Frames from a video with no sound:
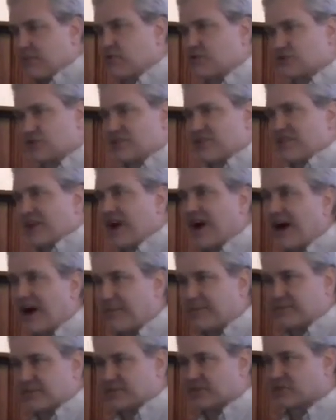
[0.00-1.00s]
push in the
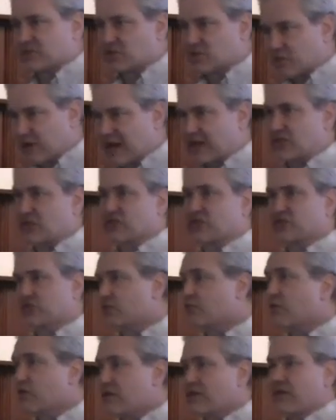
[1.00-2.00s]
opposite direction to
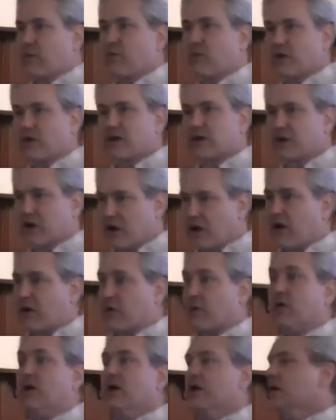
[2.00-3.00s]
where they want to
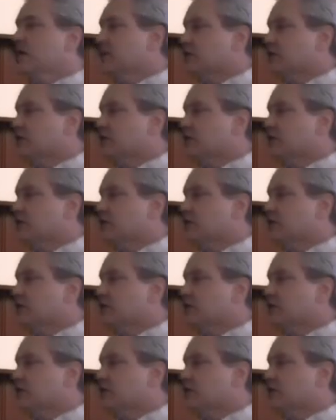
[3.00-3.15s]
go,